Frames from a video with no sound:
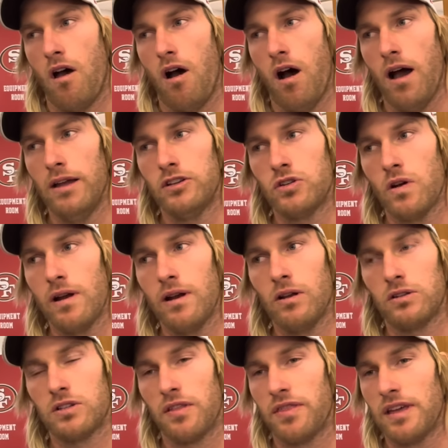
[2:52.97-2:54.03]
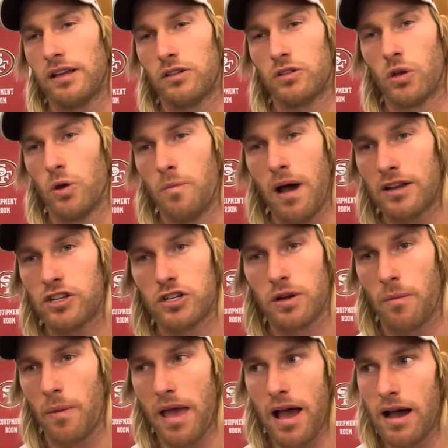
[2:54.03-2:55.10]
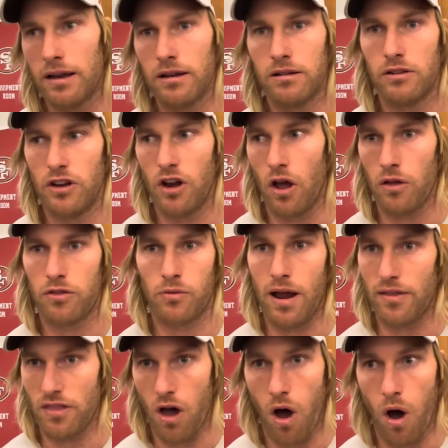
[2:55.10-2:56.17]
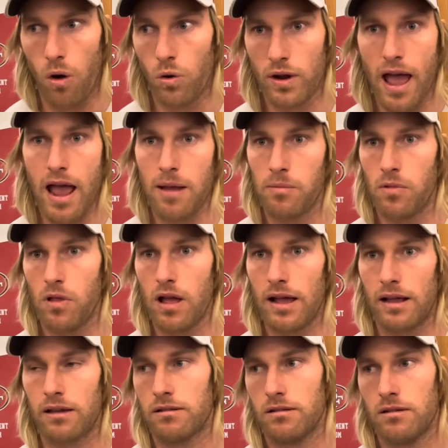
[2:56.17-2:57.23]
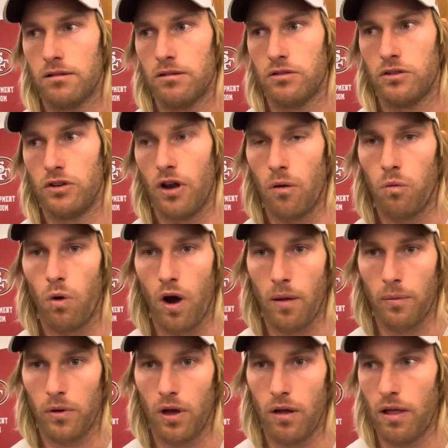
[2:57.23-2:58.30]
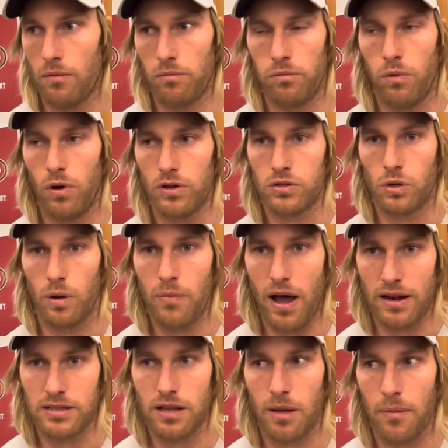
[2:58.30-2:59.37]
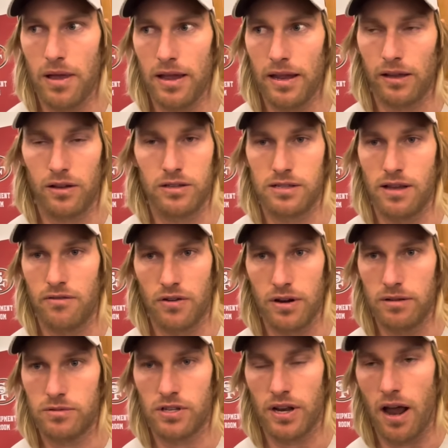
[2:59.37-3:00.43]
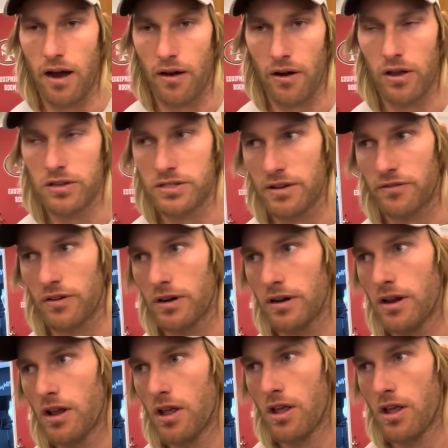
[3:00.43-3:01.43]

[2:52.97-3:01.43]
I try not to think too much about, you know, throughout the whole game, like, you know, what sort of punts I'm hitting, because every scenario is different.